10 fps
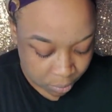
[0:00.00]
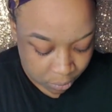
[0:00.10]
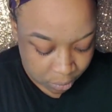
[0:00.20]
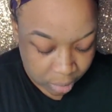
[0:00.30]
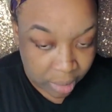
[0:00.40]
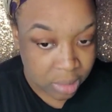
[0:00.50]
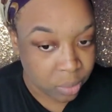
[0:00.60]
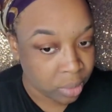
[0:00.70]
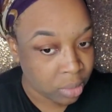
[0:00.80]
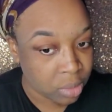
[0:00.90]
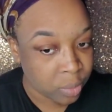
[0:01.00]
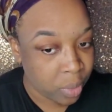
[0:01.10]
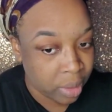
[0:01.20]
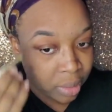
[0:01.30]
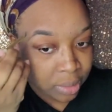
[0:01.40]
It's one of those
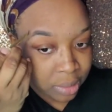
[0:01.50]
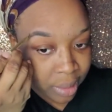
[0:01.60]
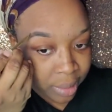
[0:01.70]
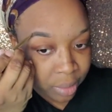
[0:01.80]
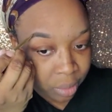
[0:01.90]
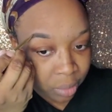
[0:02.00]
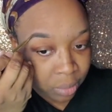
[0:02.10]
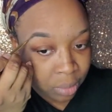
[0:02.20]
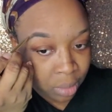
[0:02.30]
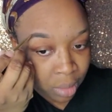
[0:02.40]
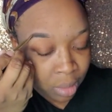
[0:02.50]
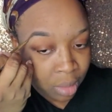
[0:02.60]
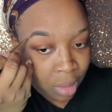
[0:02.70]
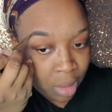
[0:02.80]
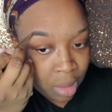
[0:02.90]
products that, you know,
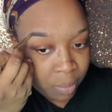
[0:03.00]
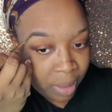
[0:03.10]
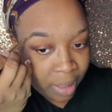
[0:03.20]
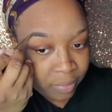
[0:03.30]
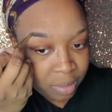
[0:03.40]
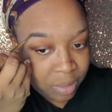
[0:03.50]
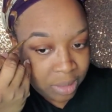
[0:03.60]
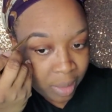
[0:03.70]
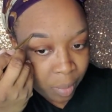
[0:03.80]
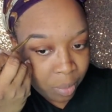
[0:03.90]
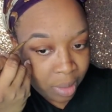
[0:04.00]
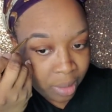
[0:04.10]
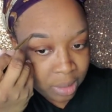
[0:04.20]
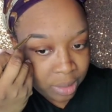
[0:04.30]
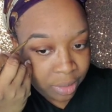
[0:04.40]
you may have some staple
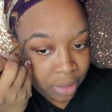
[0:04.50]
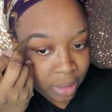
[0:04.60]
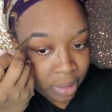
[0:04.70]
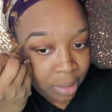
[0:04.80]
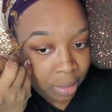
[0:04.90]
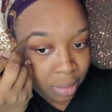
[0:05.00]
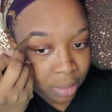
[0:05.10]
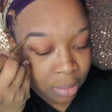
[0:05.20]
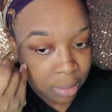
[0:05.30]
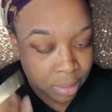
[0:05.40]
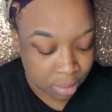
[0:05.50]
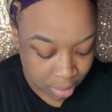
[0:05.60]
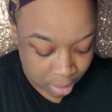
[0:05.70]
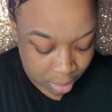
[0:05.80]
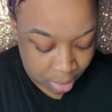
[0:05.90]
products in your kit,
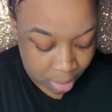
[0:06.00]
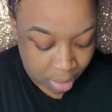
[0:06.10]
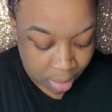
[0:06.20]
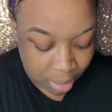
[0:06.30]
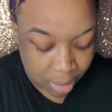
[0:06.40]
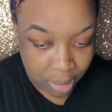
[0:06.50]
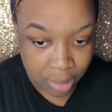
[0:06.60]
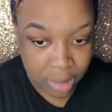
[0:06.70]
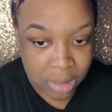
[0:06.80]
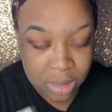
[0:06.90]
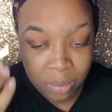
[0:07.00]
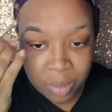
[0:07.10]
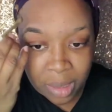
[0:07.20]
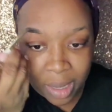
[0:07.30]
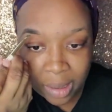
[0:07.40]
and this is
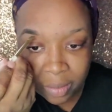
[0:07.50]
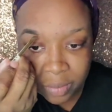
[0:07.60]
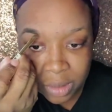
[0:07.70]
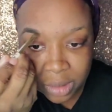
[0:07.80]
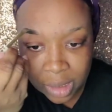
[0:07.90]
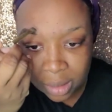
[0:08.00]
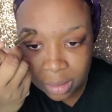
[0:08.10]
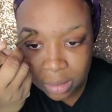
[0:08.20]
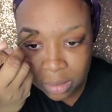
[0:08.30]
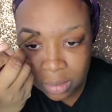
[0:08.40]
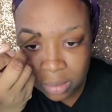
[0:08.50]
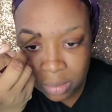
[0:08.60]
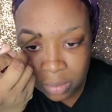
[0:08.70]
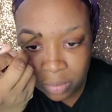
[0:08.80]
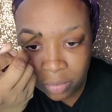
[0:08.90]
something I have just kind of
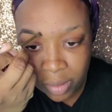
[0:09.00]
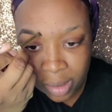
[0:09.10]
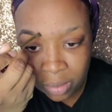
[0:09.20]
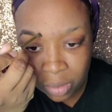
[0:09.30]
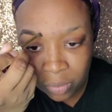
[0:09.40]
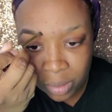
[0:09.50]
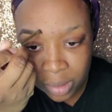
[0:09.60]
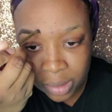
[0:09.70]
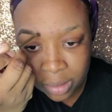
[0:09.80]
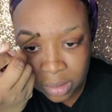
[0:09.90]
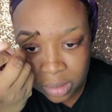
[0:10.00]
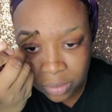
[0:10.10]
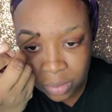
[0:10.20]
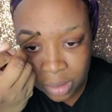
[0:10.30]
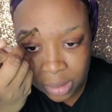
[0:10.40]
found over the years to
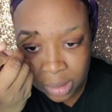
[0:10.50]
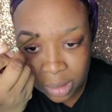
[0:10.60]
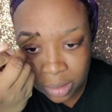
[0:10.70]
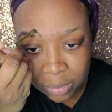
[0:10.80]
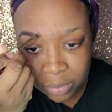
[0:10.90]
really love.